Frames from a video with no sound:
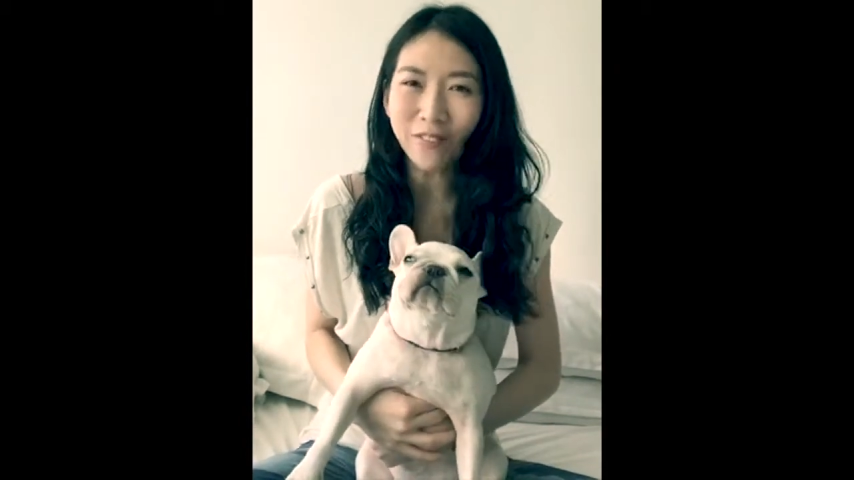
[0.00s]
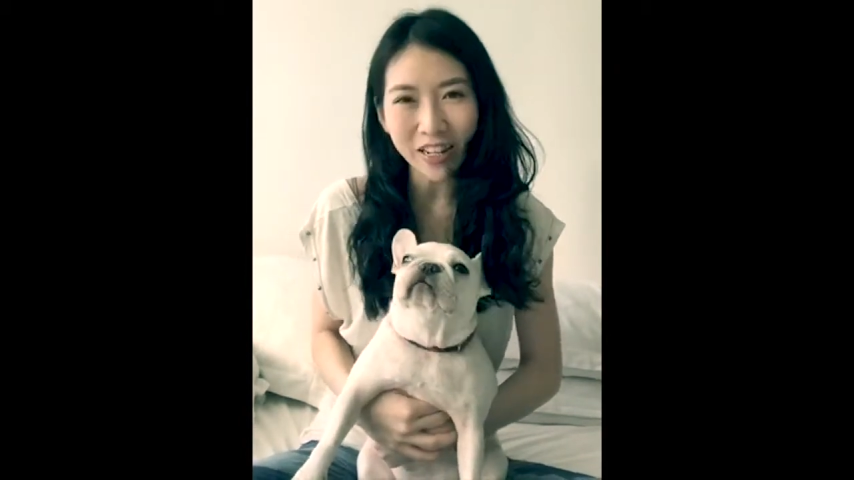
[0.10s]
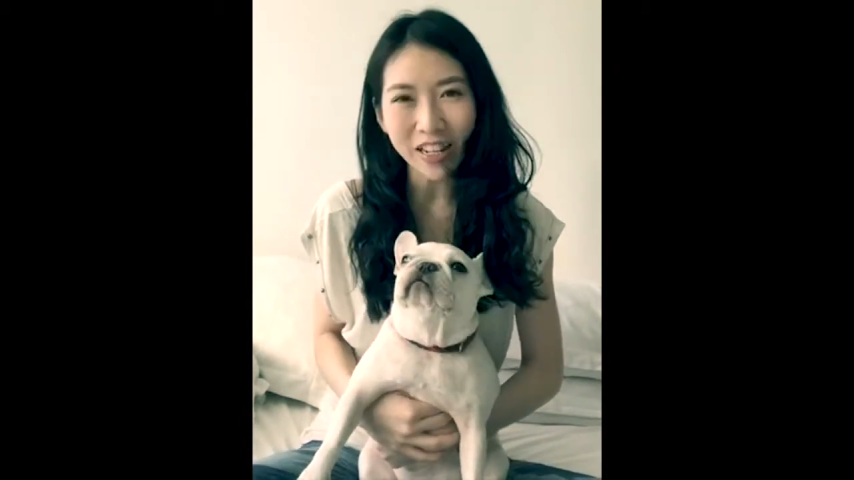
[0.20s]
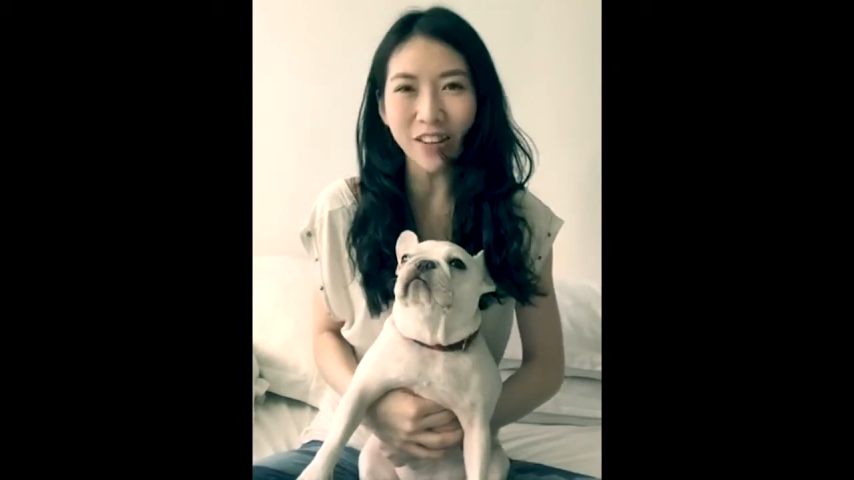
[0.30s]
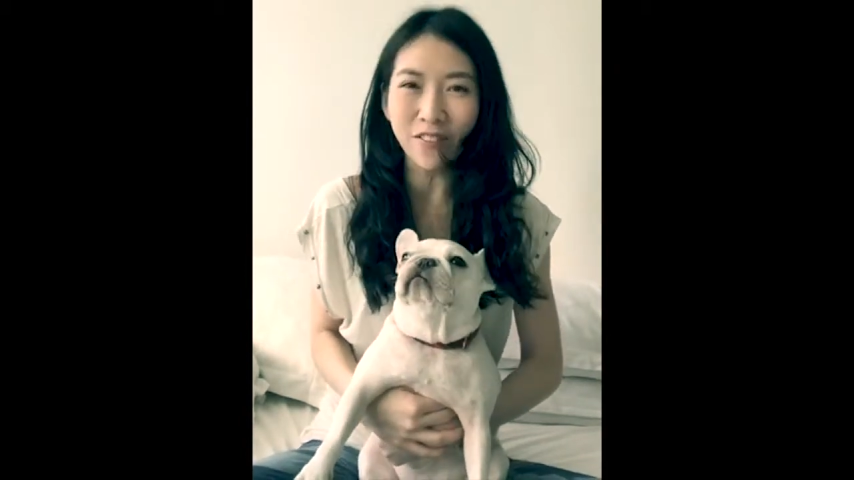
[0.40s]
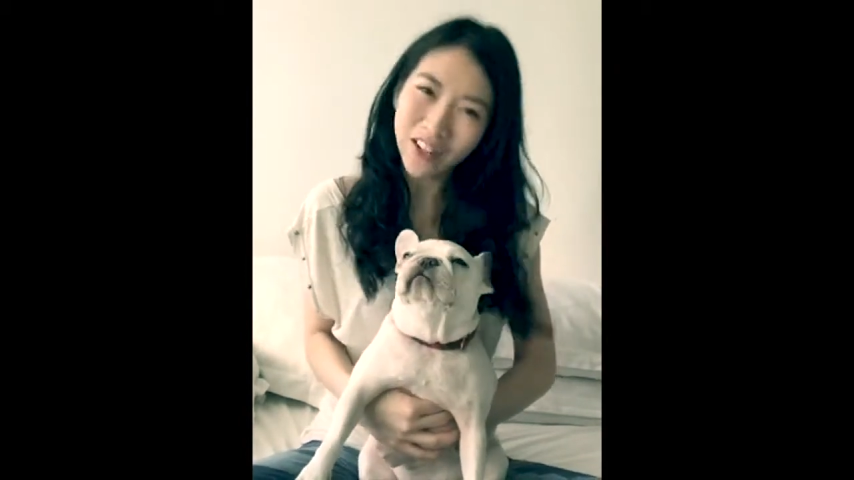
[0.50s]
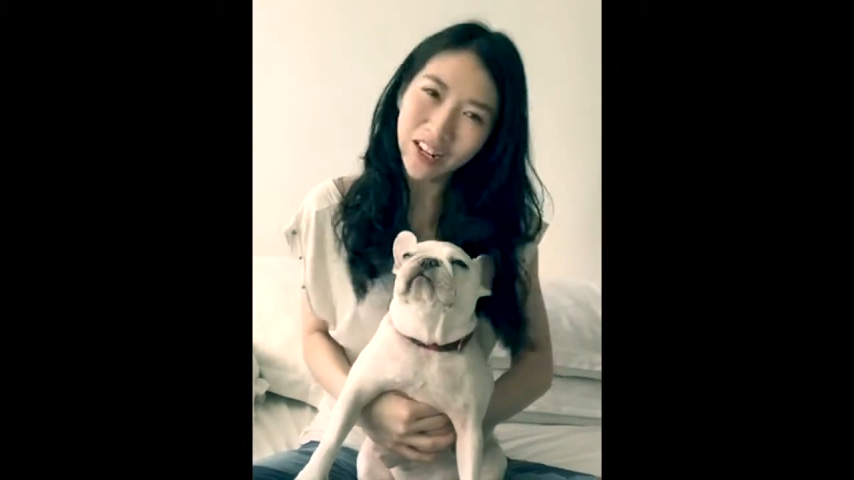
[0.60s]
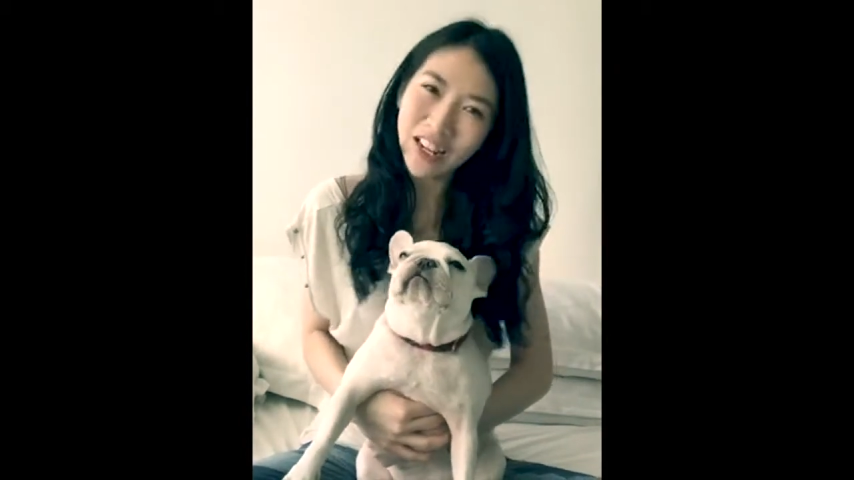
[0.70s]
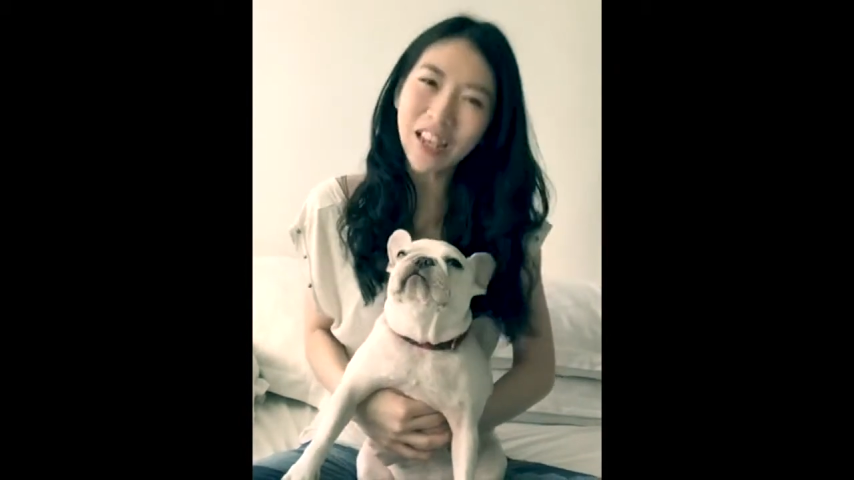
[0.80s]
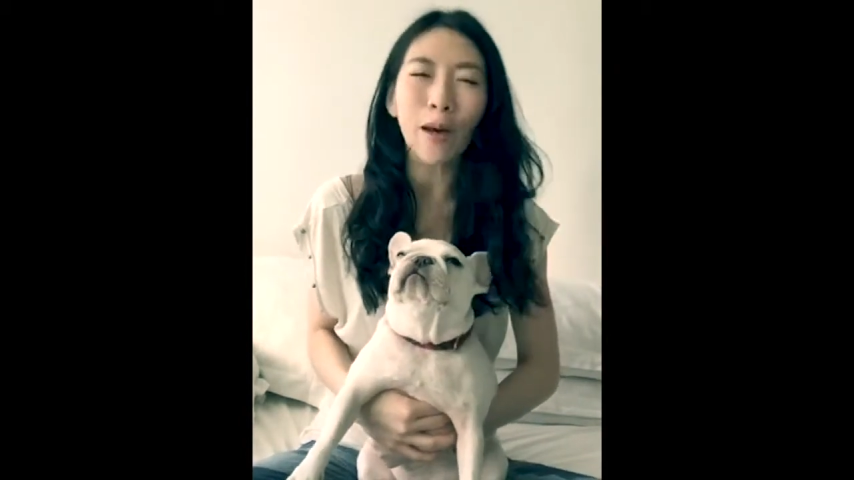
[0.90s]

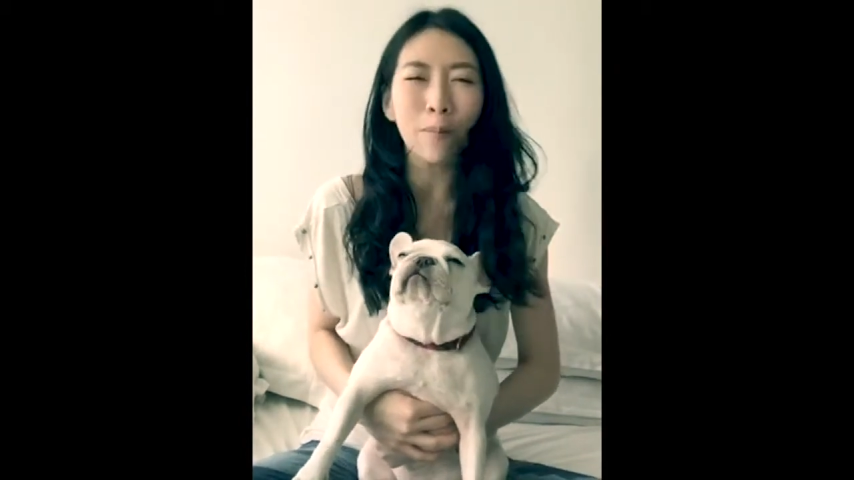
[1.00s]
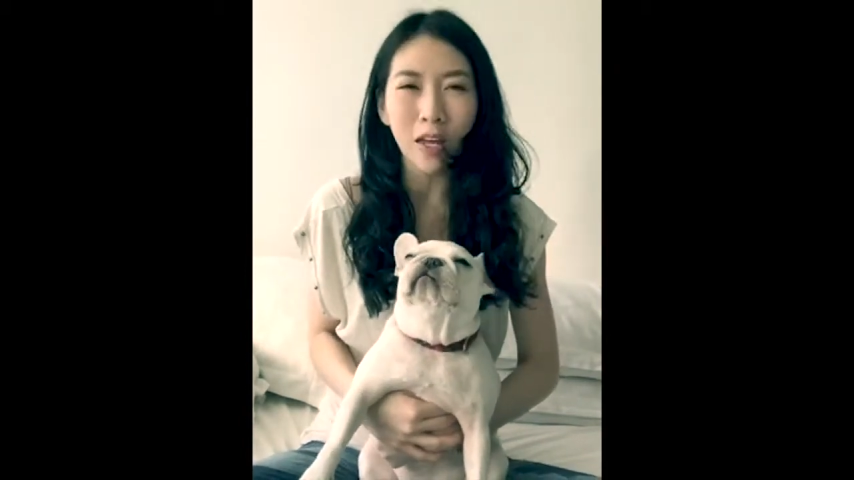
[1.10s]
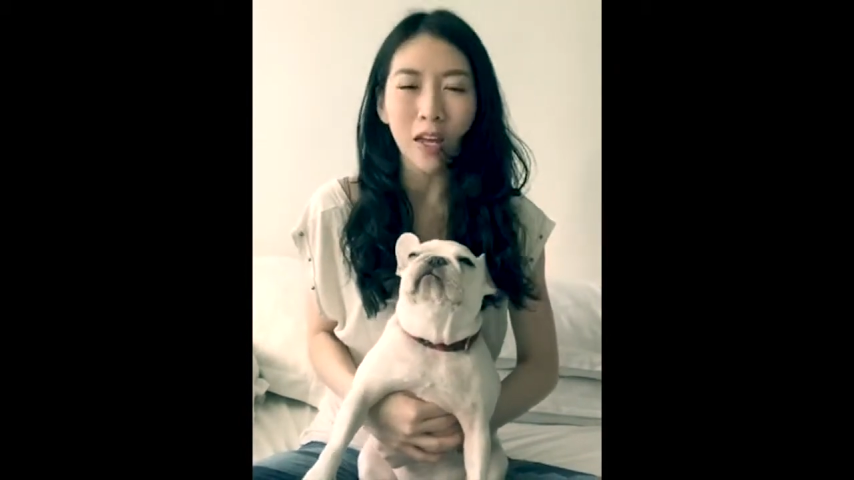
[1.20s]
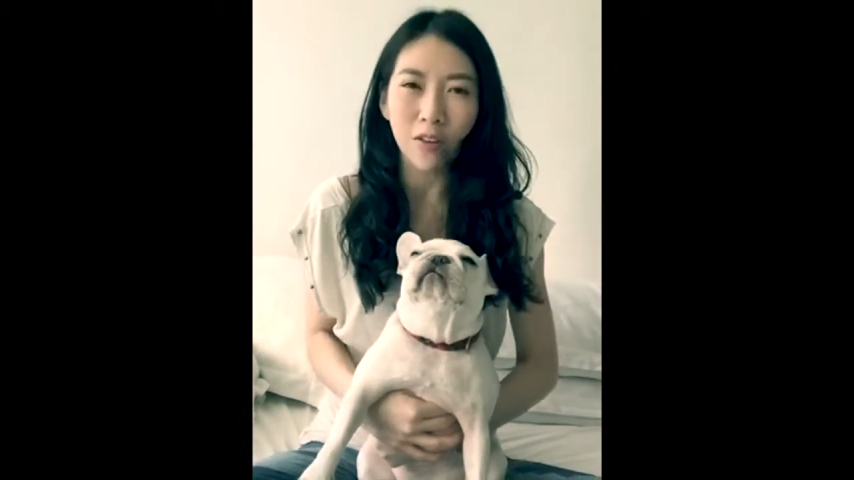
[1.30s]
update